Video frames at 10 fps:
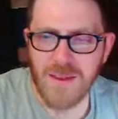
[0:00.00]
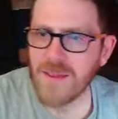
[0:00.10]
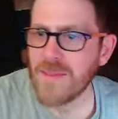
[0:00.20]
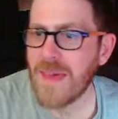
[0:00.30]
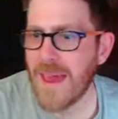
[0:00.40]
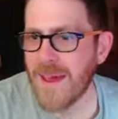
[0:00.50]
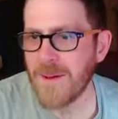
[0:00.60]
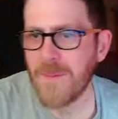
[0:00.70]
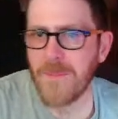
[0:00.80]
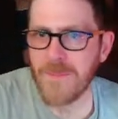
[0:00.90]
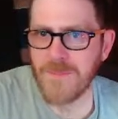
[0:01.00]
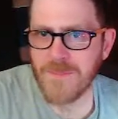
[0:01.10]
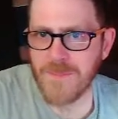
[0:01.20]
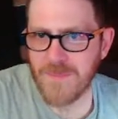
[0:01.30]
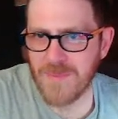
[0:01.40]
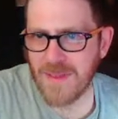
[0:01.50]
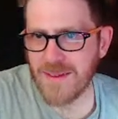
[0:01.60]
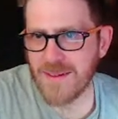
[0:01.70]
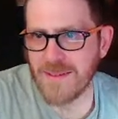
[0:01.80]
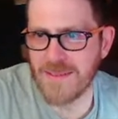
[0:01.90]
There.
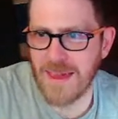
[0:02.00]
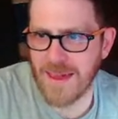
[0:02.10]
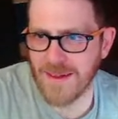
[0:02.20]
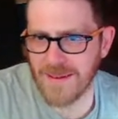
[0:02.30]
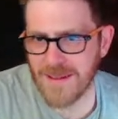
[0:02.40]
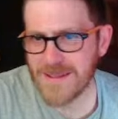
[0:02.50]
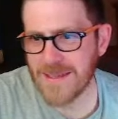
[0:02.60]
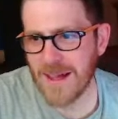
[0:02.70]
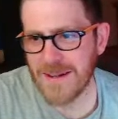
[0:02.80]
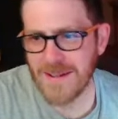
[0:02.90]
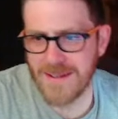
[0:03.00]
There. It's done.